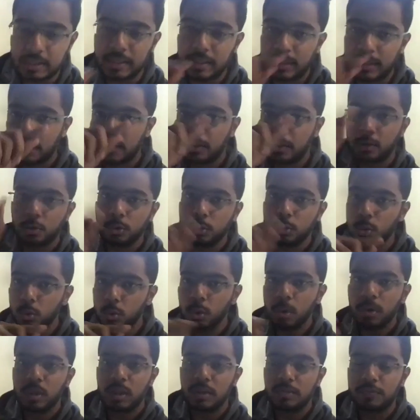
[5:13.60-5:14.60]
it.
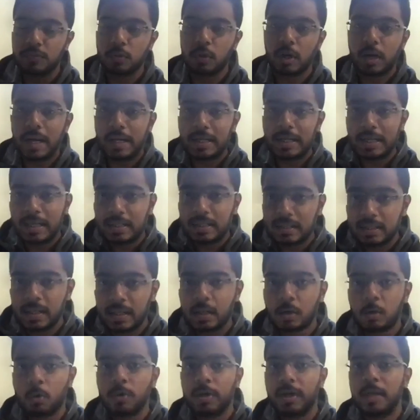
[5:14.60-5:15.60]
2, if you write and
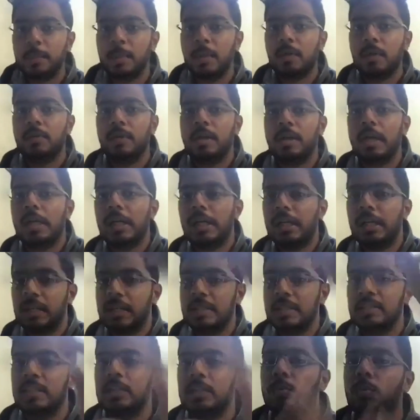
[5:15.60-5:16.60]
then rotate by 180
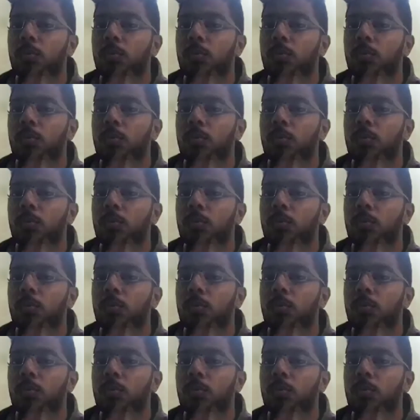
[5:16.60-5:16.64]
degrees, it